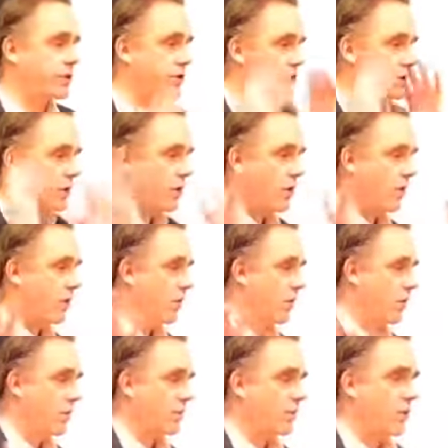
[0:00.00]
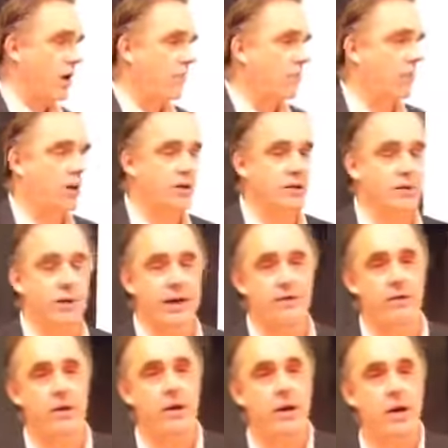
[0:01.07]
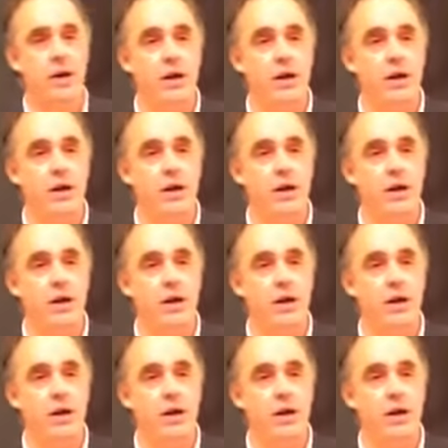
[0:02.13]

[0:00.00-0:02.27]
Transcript: just no problem whatsoever.